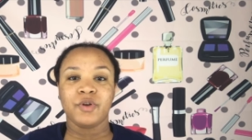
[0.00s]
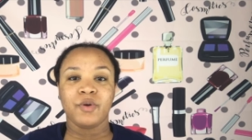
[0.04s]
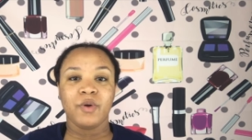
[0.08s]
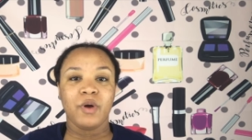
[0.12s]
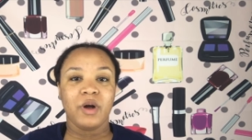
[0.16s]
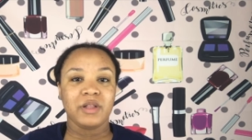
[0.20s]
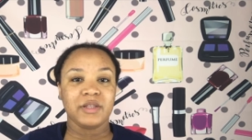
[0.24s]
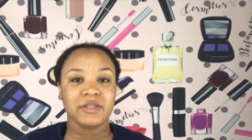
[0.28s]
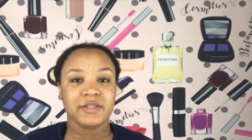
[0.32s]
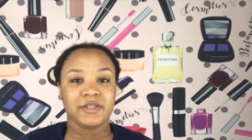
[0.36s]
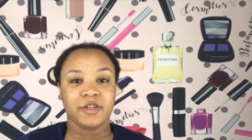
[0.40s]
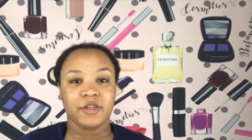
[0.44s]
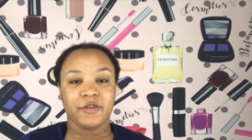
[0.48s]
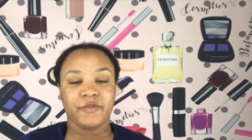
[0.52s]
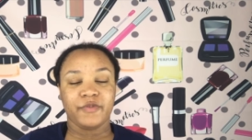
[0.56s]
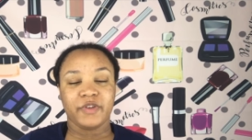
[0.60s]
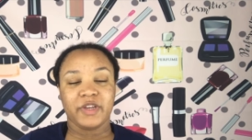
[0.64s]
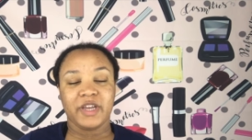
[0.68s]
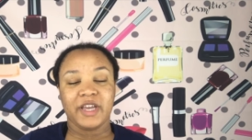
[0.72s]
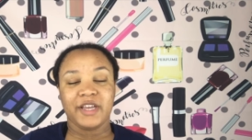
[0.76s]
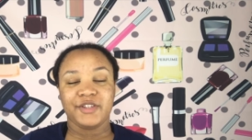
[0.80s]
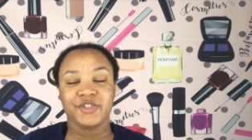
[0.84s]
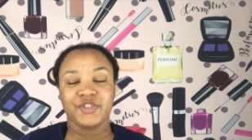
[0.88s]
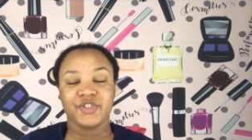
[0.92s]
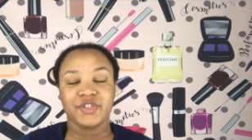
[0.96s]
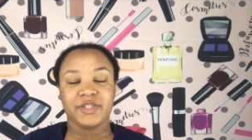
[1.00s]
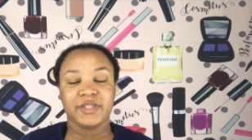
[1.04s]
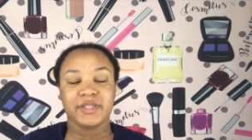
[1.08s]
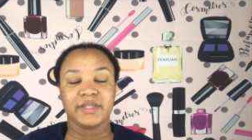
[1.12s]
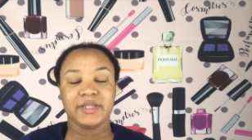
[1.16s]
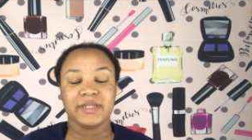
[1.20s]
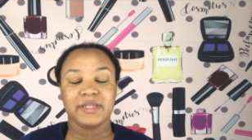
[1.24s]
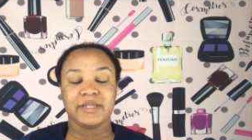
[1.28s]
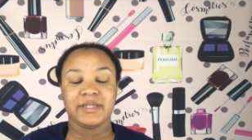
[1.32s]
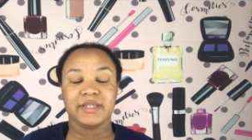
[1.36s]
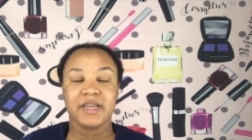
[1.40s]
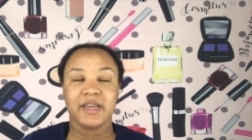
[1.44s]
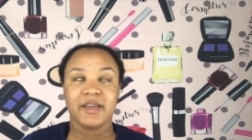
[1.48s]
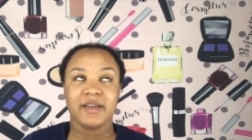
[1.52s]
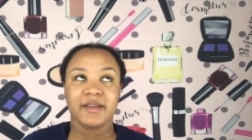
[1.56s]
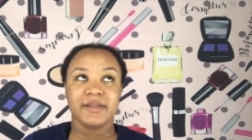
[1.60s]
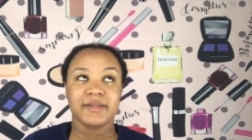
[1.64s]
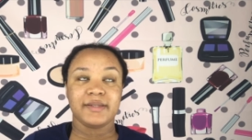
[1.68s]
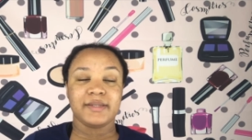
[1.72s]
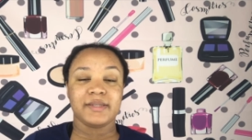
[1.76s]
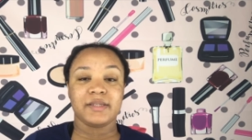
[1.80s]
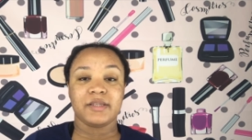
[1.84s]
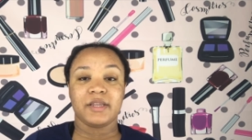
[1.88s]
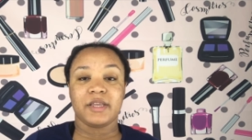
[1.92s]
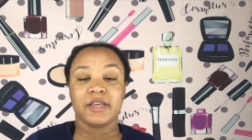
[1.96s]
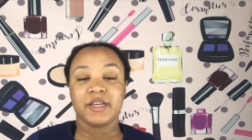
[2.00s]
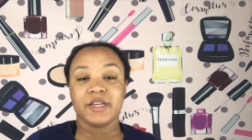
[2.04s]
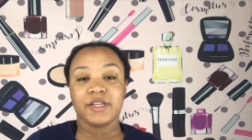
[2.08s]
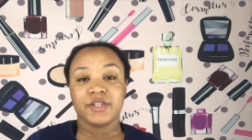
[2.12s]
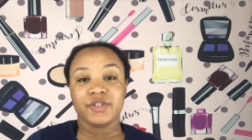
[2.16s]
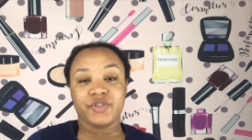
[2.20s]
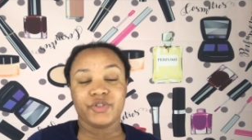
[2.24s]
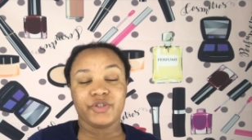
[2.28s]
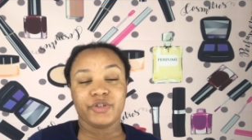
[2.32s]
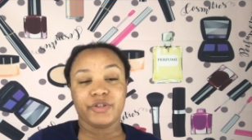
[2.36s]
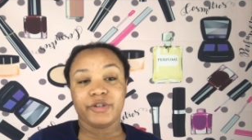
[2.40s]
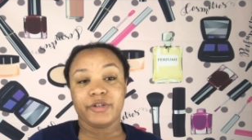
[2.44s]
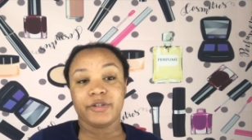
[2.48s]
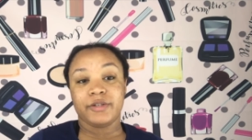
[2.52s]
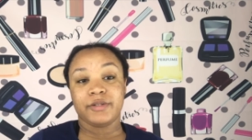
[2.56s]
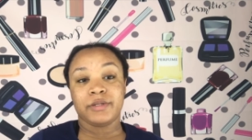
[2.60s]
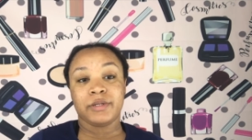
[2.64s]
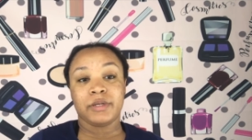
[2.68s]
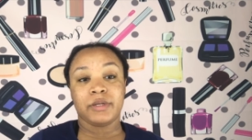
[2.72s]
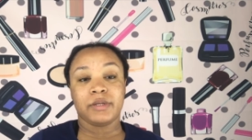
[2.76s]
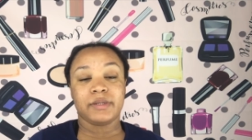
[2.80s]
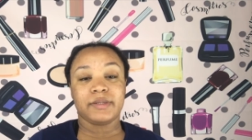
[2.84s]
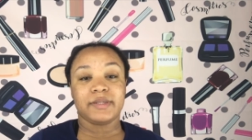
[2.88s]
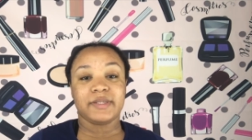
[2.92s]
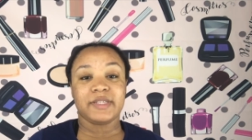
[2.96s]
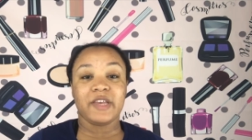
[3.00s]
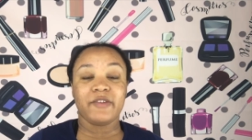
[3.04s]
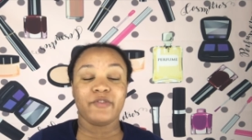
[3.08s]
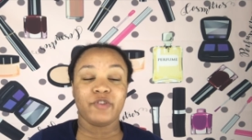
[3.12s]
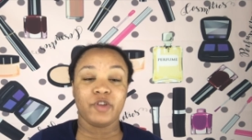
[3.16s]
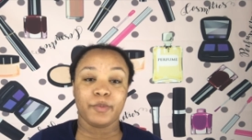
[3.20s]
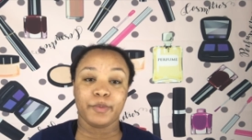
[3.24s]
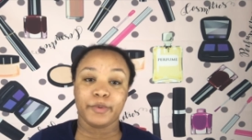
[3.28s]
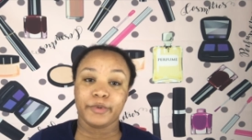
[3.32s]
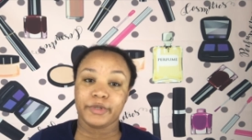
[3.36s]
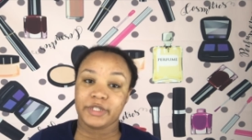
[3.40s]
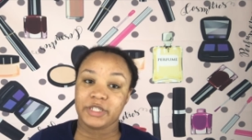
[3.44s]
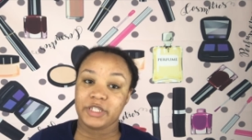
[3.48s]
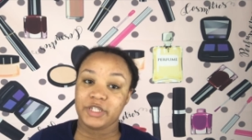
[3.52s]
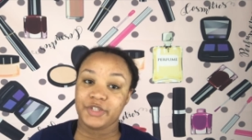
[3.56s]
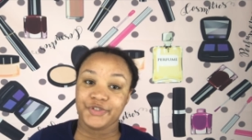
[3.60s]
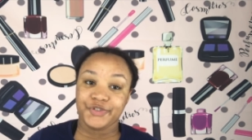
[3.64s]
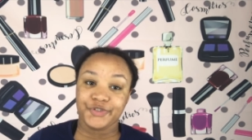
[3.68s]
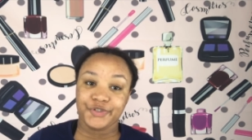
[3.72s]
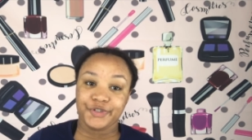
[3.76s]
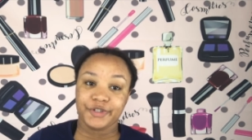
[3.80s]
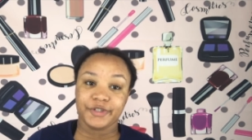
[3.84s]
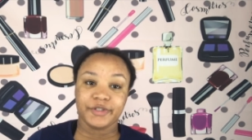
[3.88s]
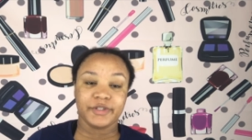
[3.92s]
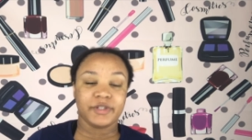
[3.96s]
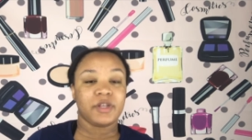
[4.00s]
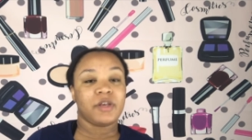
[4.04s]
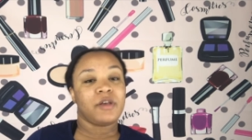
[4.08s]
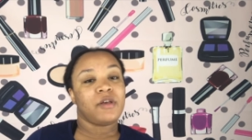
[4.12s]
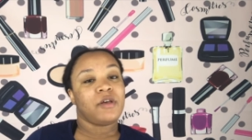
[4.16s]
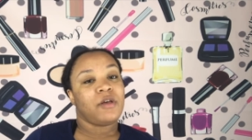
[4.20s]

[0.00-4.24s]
know all the certifications and tests and answers and safety procedures.